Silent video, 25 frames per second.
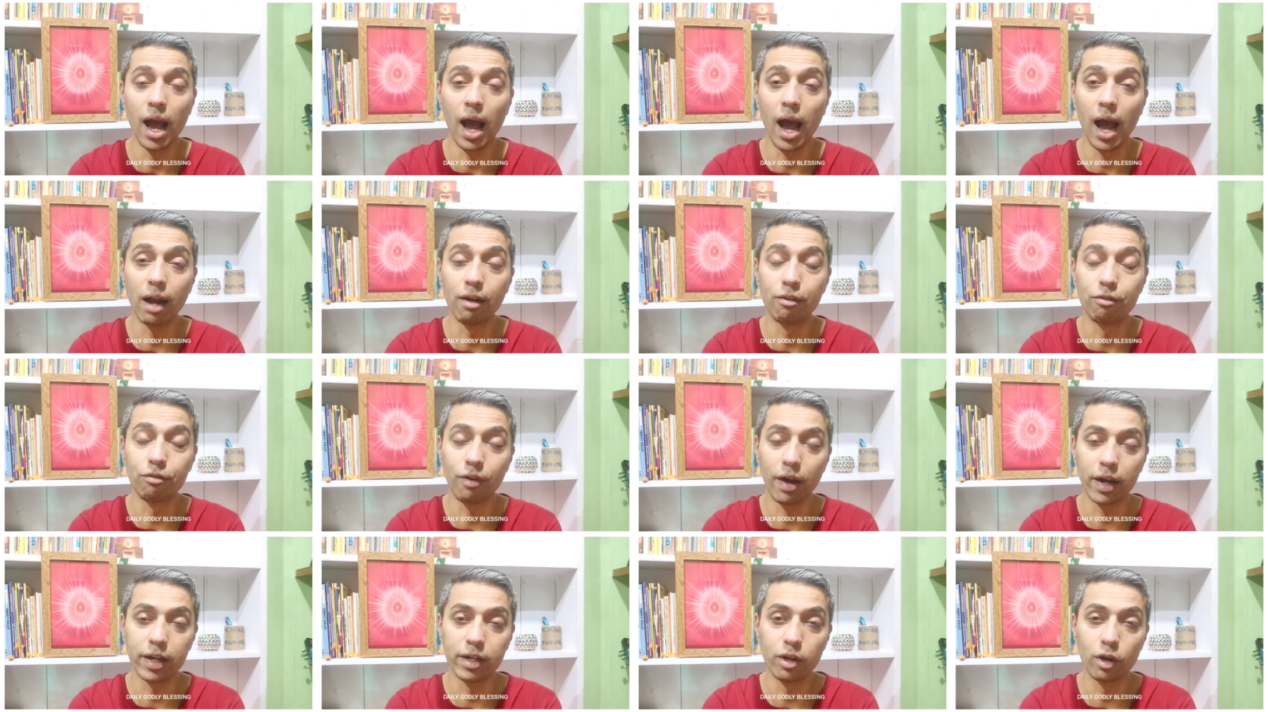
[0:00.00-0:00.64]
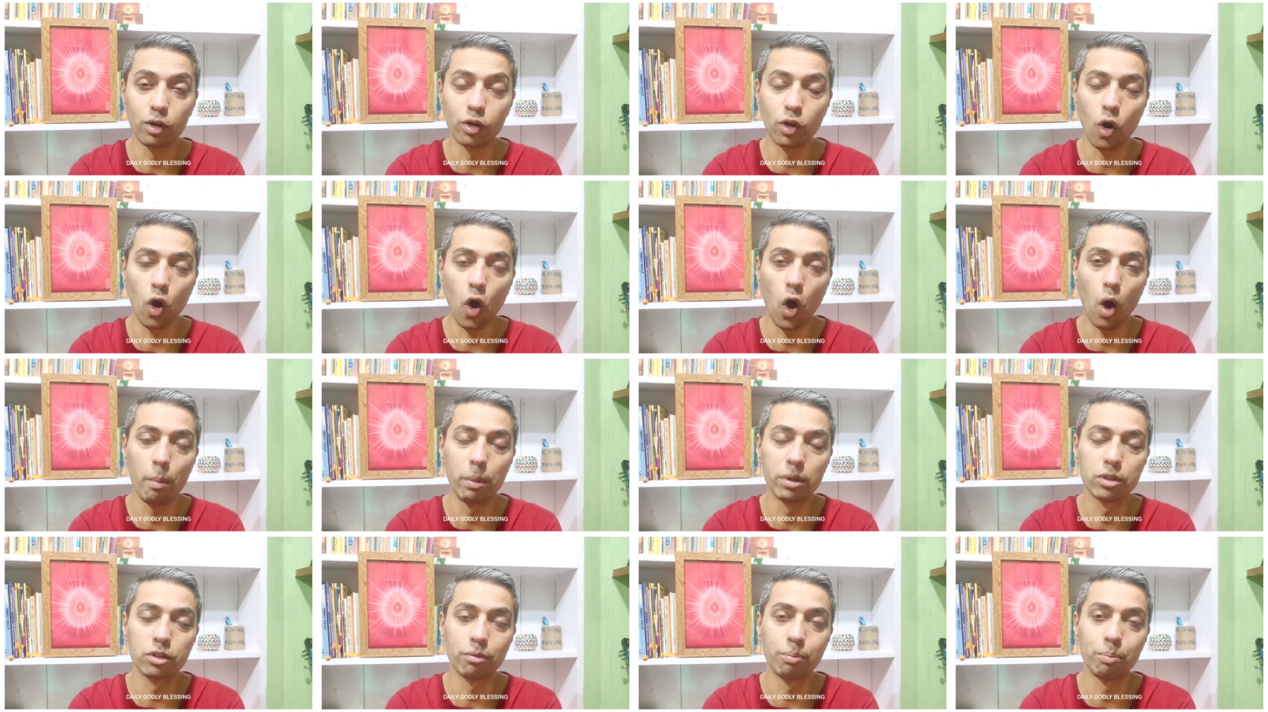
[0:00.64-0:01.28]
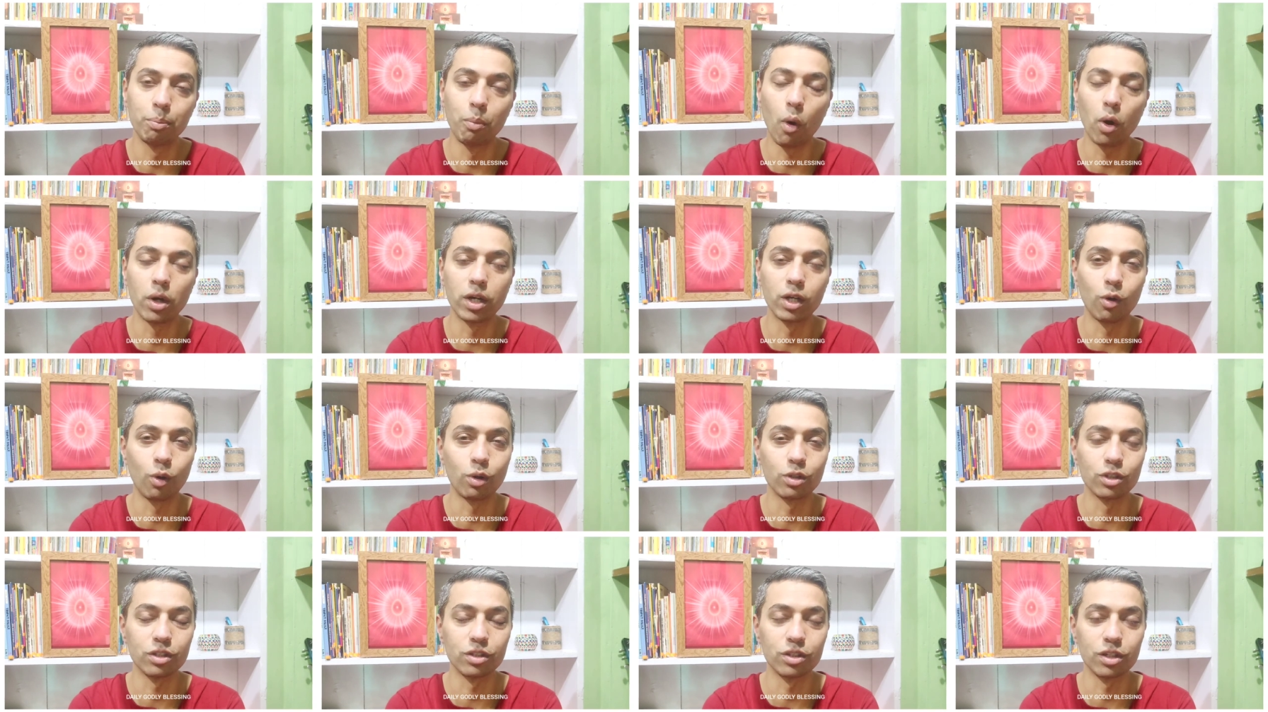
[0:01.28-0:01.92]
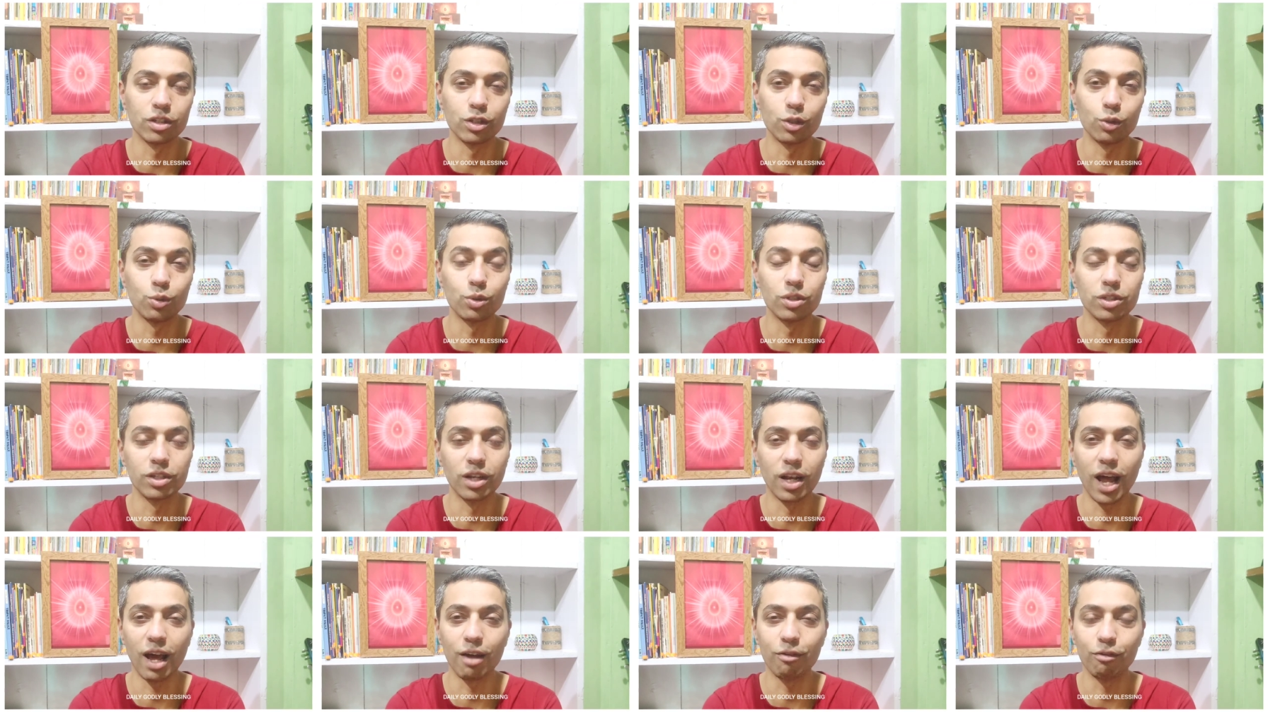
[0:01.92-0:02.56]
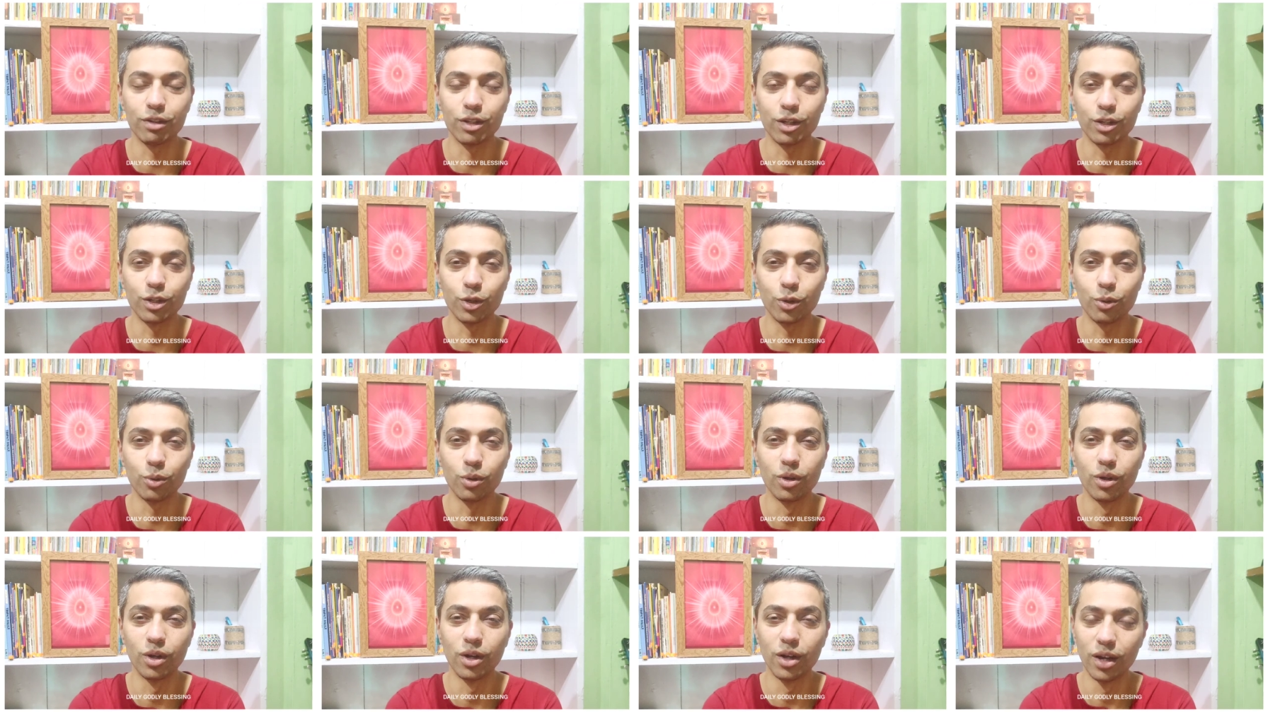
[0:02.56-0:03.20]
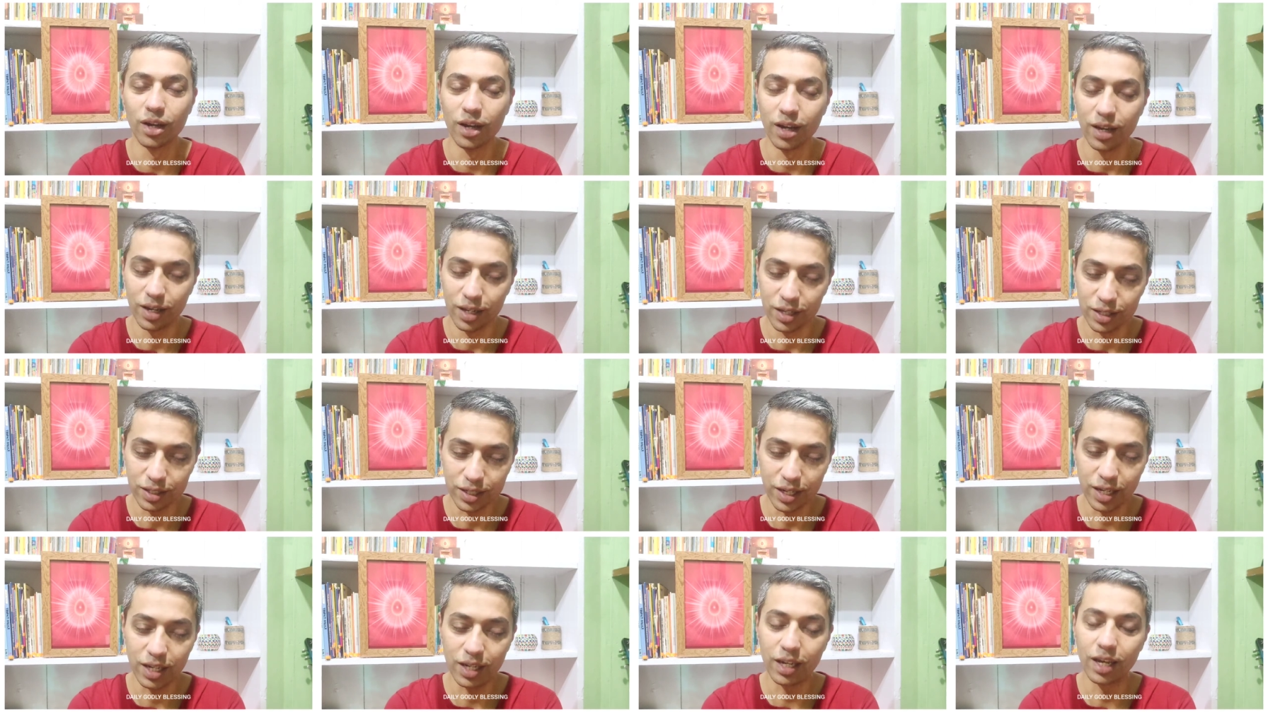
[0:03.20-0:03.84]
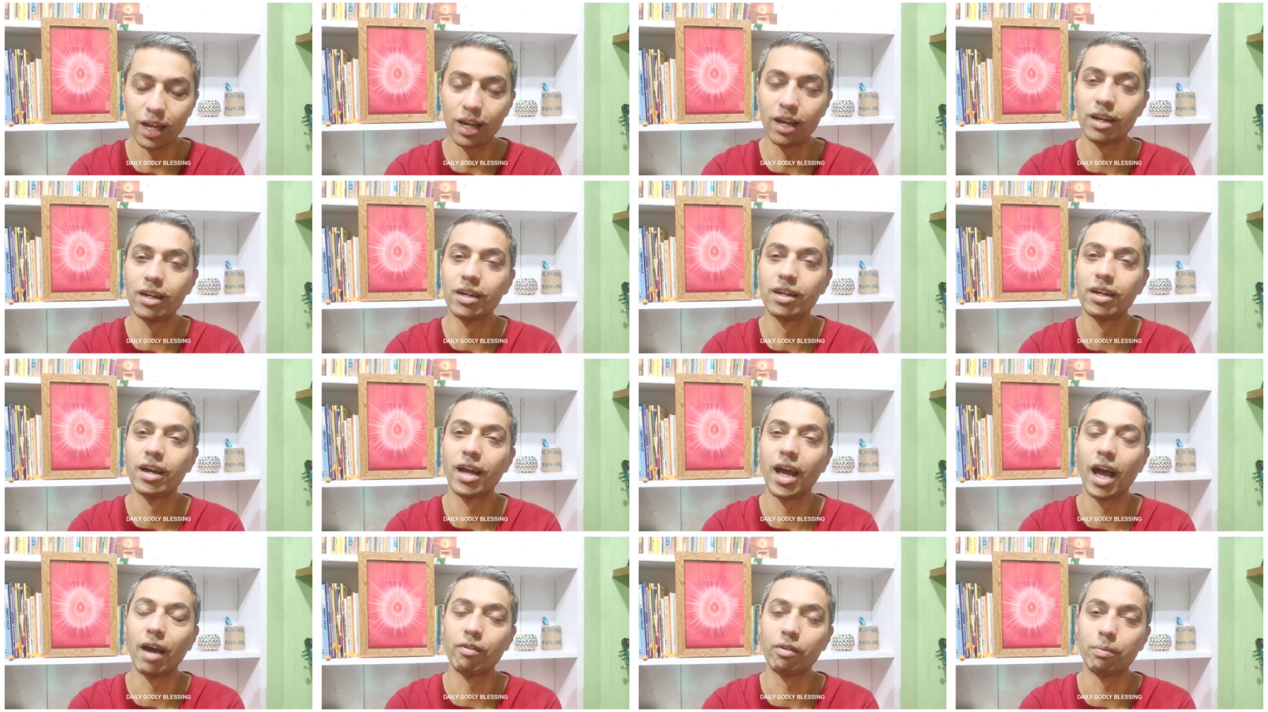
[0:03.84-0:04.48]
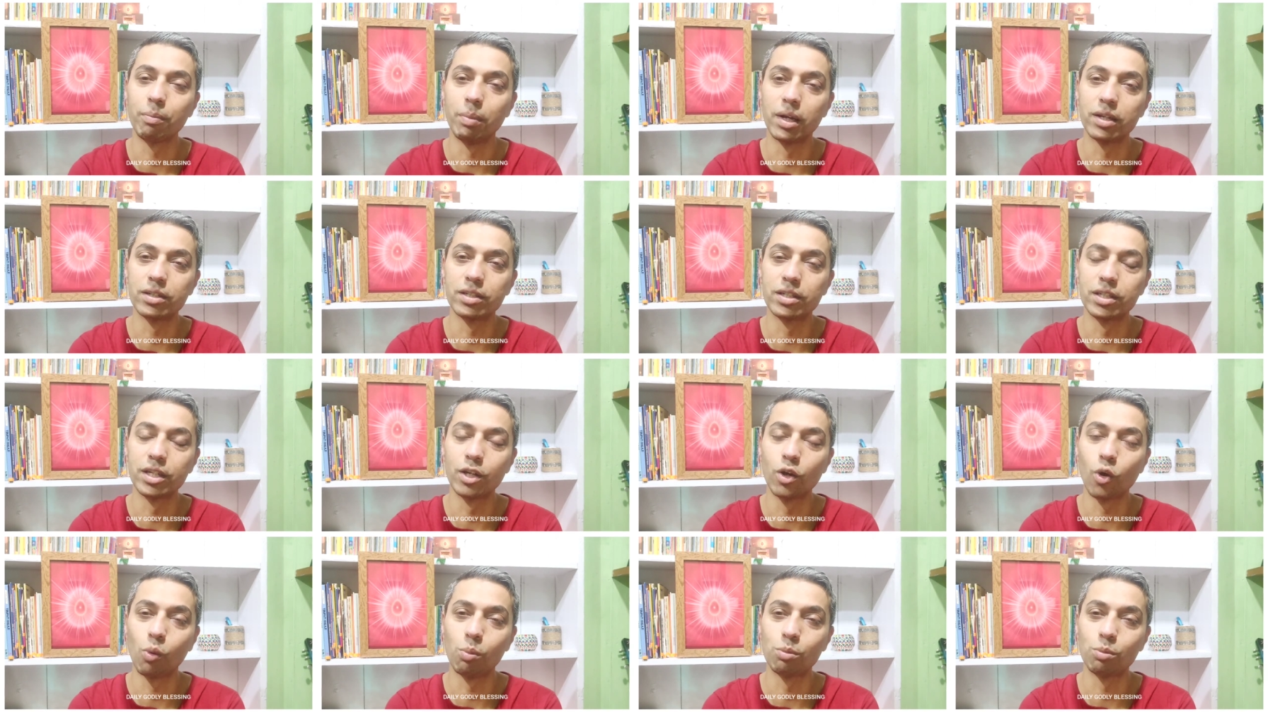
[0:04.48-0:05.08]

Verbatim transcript: and find out how much of body consciousness you still have within you. Take care. Have a blessed day.